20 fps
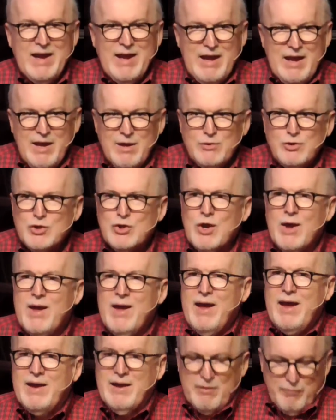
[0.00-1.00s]
Each
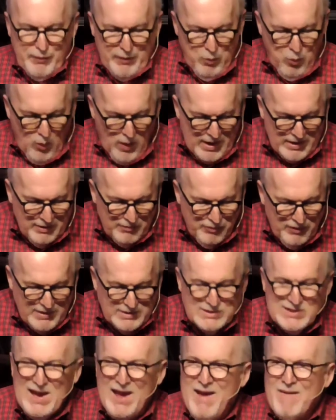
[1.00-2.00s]
and every one of
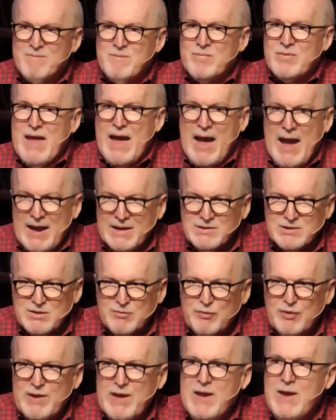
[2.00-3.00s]
us
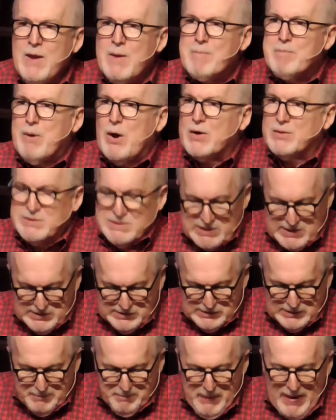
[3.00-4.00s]
actively
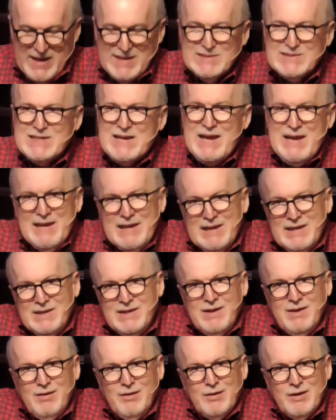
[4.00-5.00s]
participates
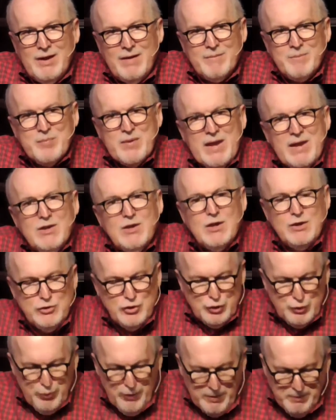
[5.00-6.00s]
in and
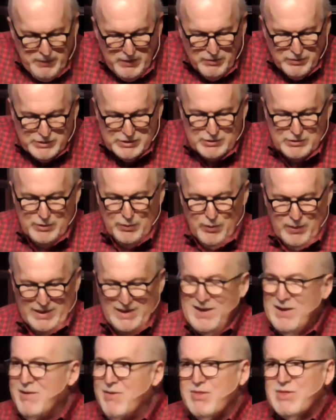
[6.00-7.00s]
contributes to it
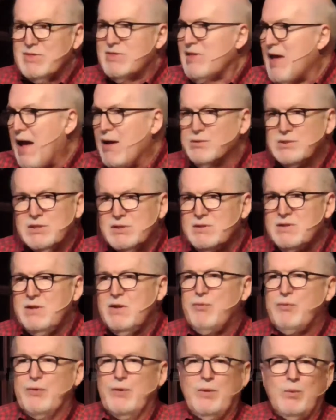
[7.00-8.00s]
in 1,000
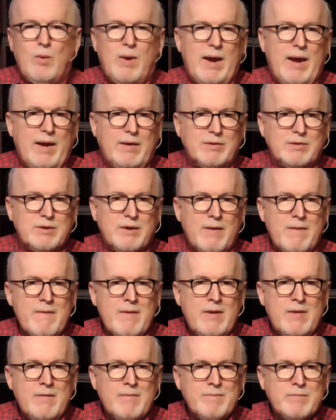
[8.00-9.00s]
different ways.
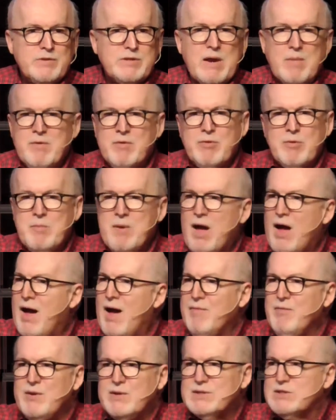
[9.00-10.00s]
Some of them
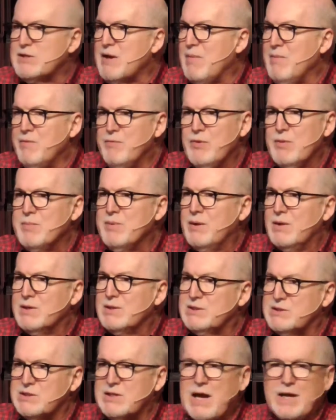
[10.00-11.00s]
obvious, some of them
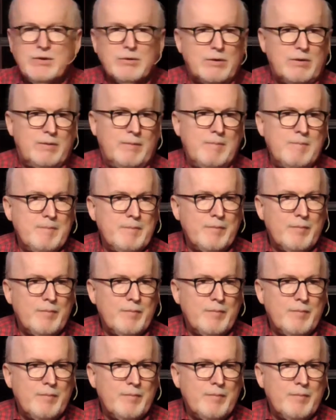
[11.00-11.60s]
subtle.